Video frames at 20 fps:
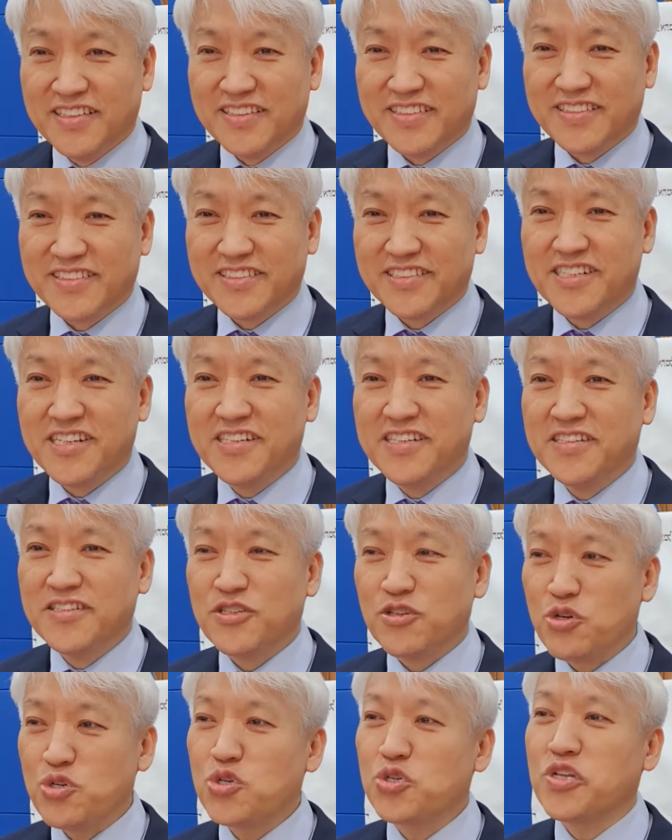You know,
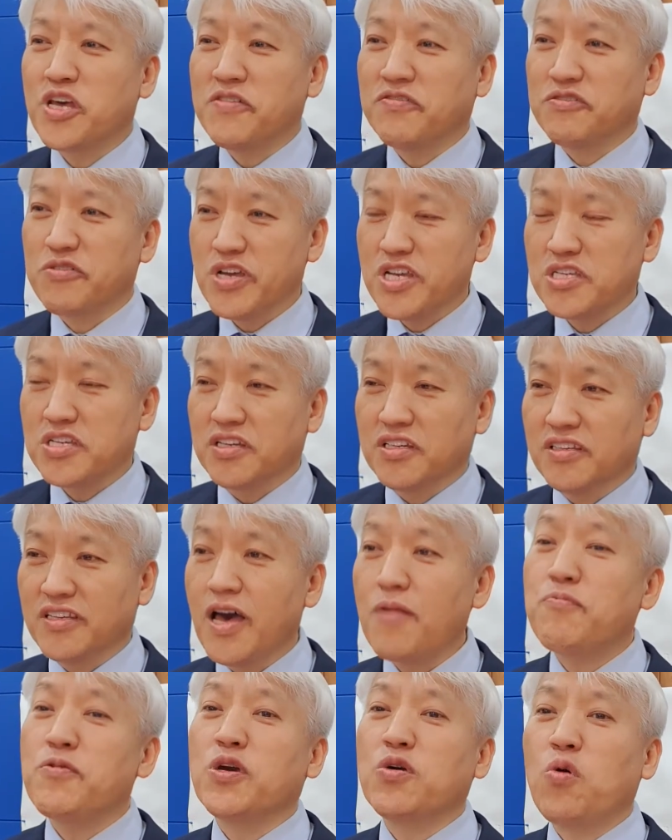you should have reason.
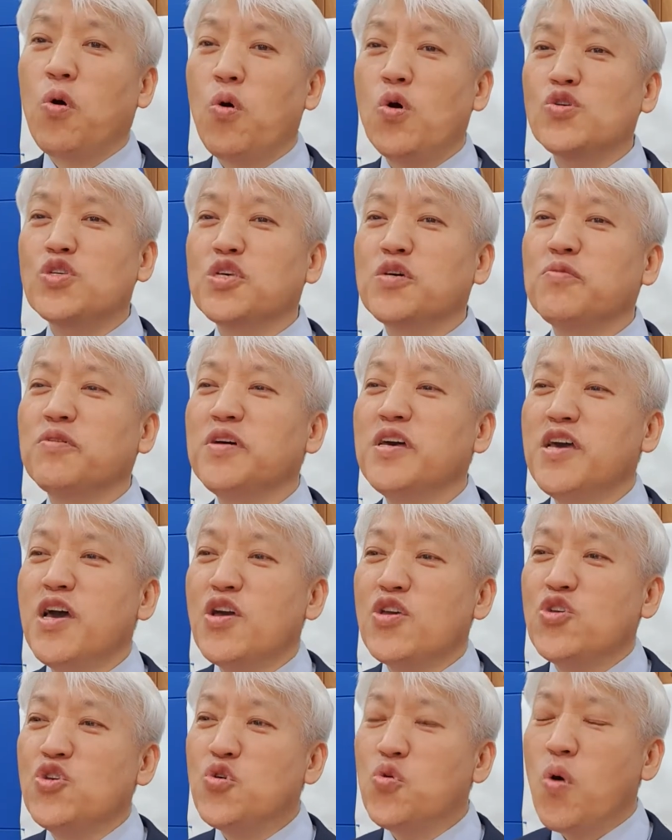Not because of
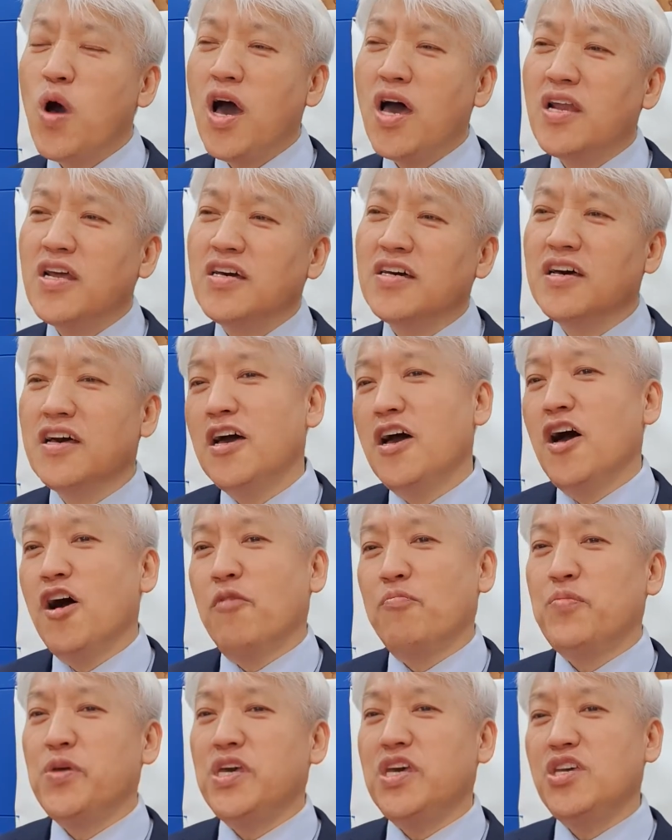you want to
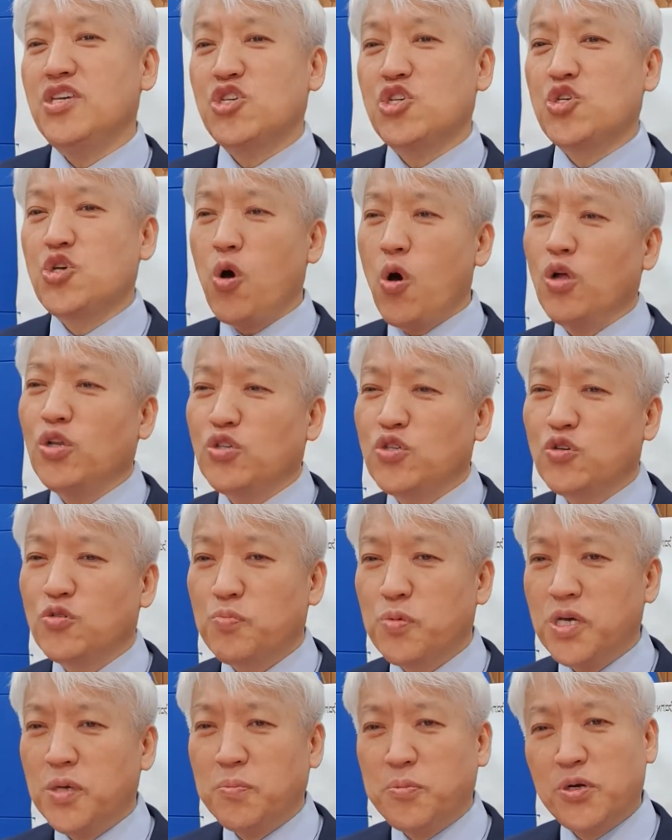be shown to
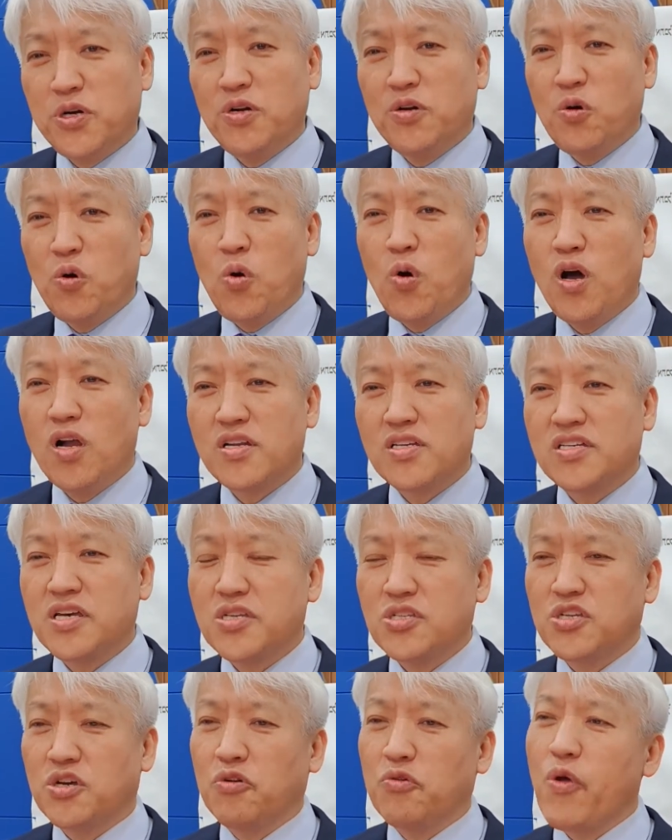people or
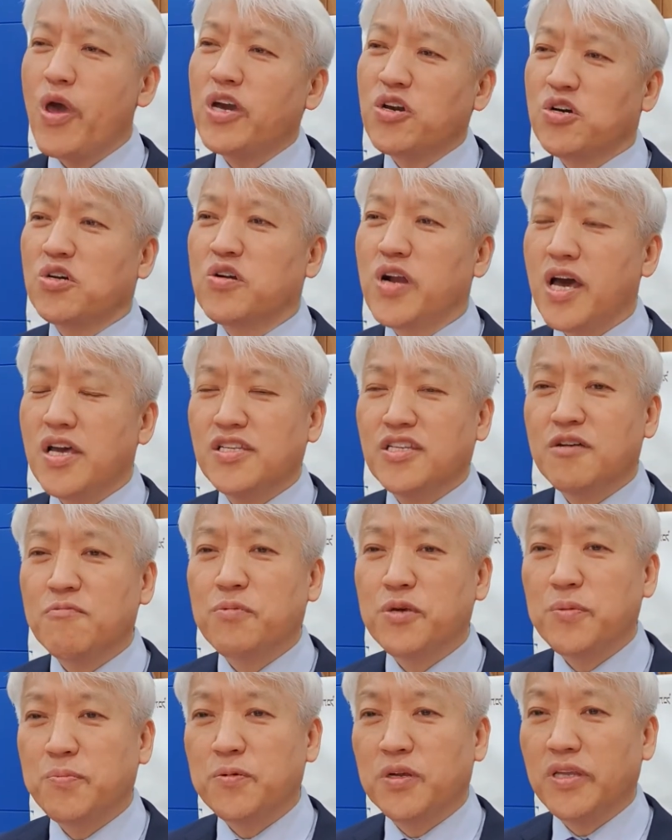just recognize the
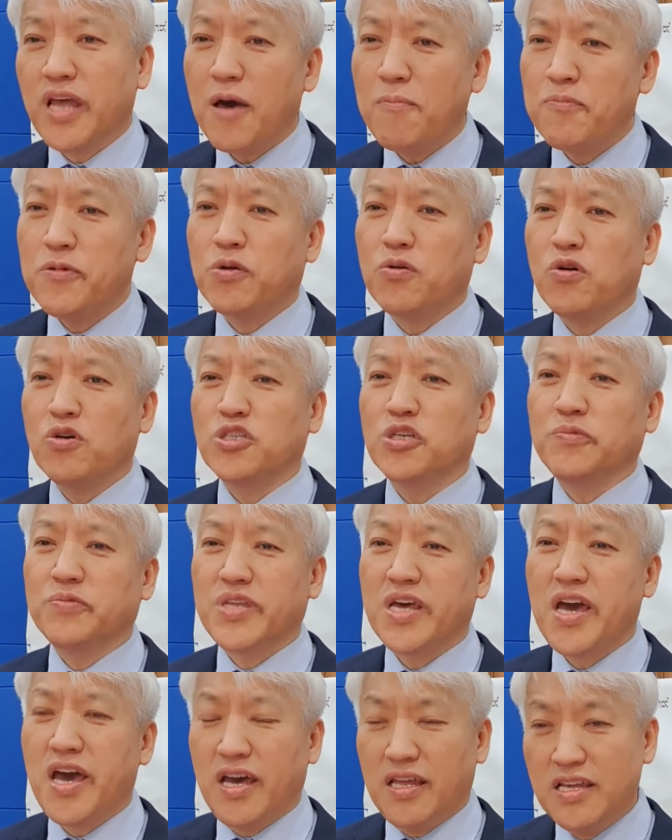people. Not because of
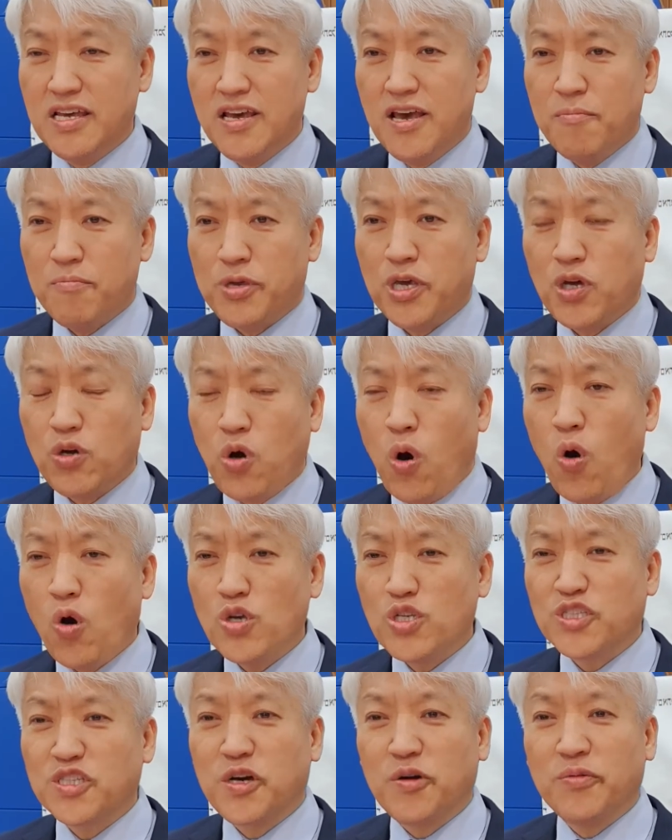that.
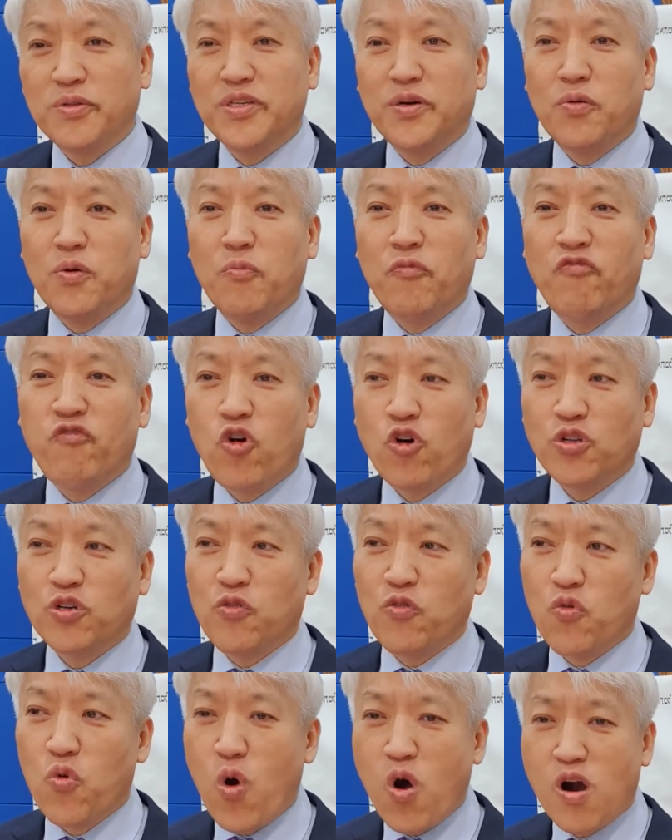Because of the, for the
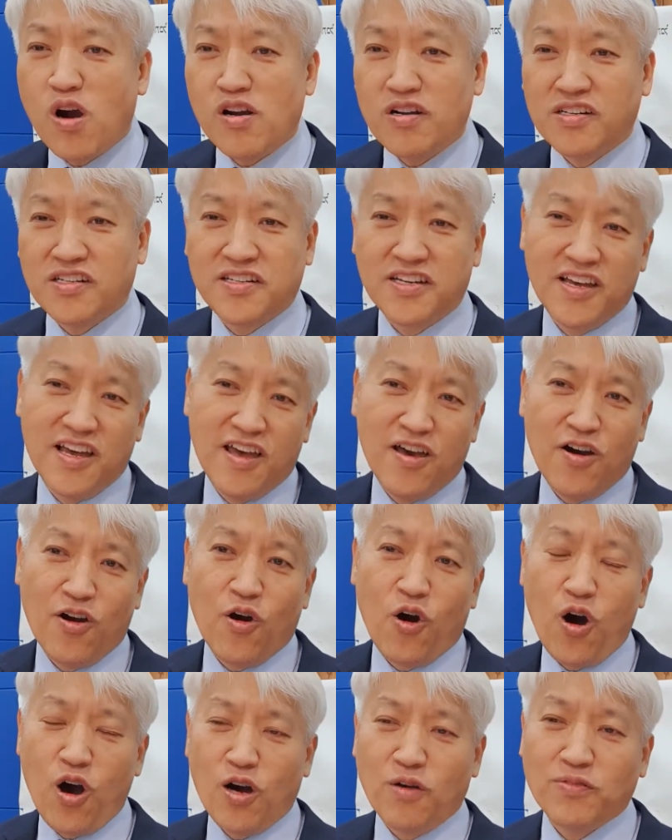work
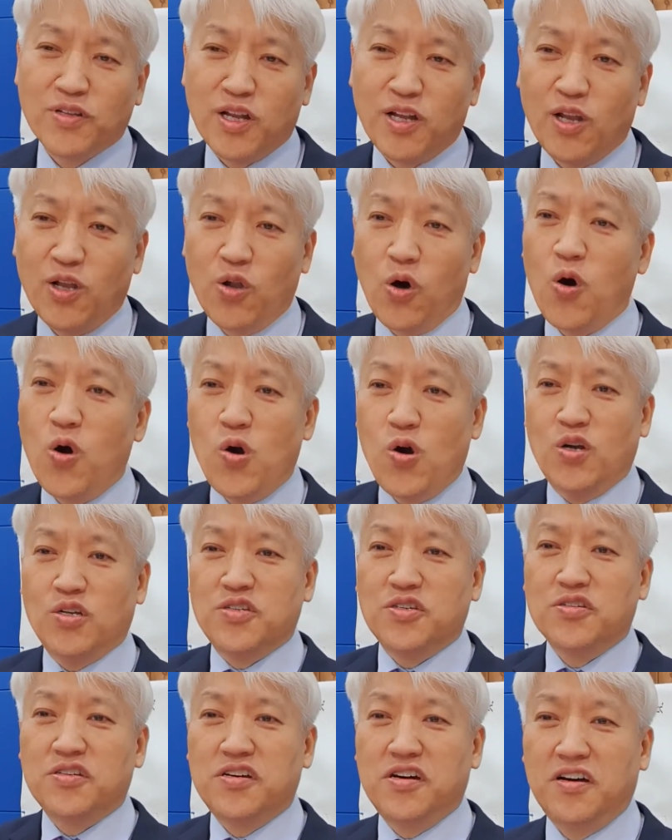of the Lord,
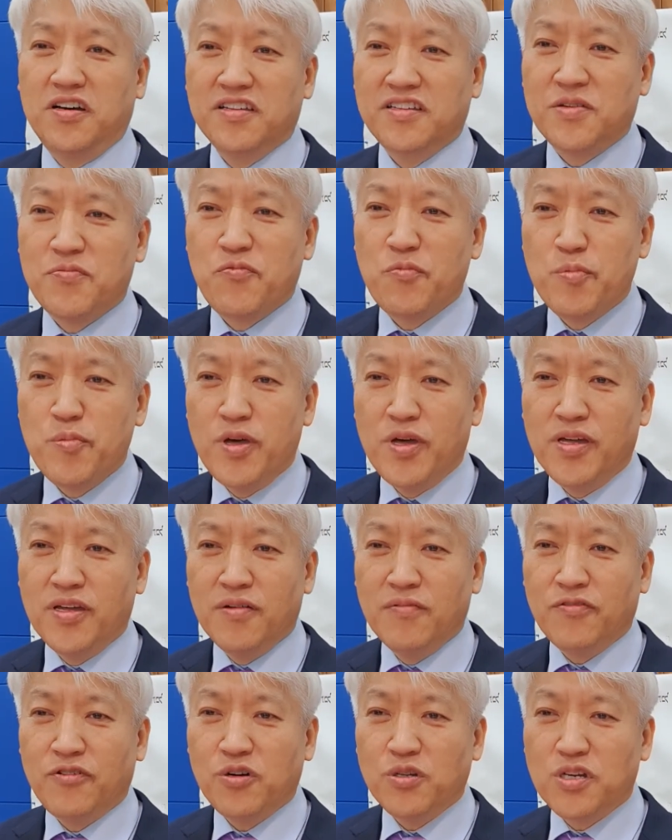you know,
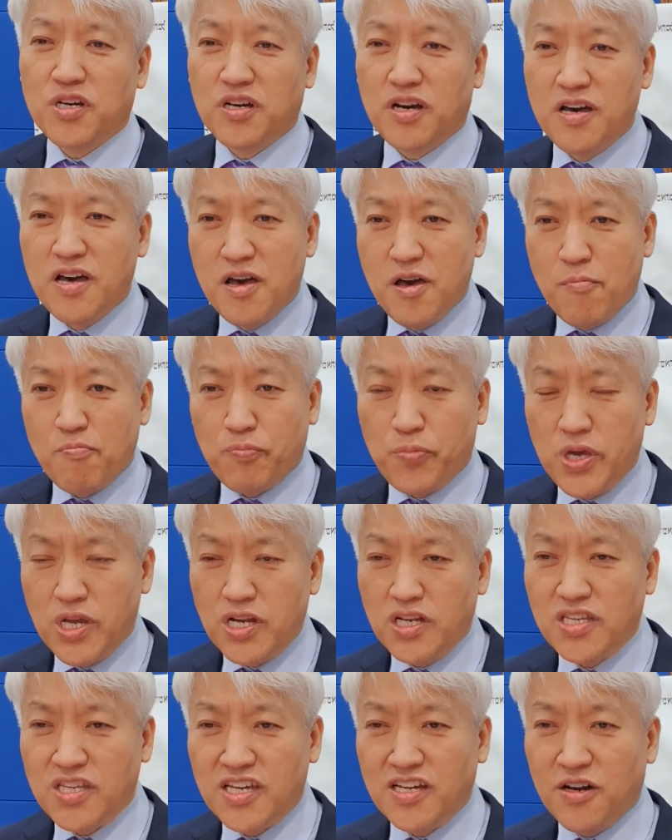for the
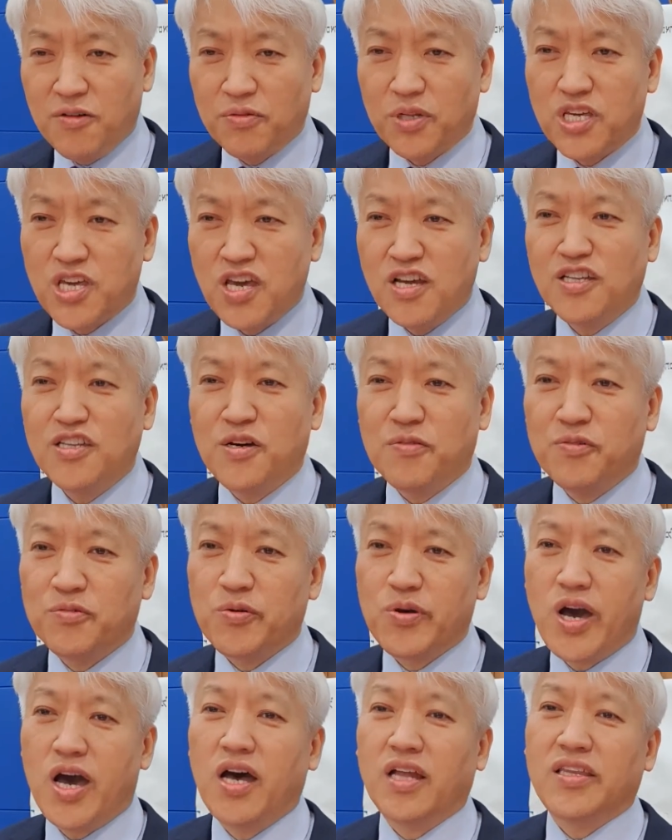building of the kingdom of
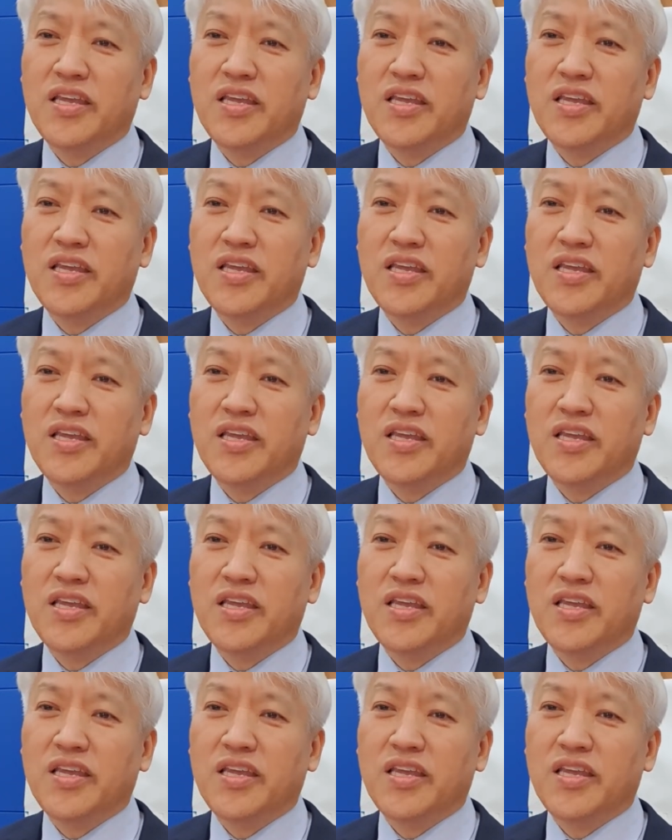God.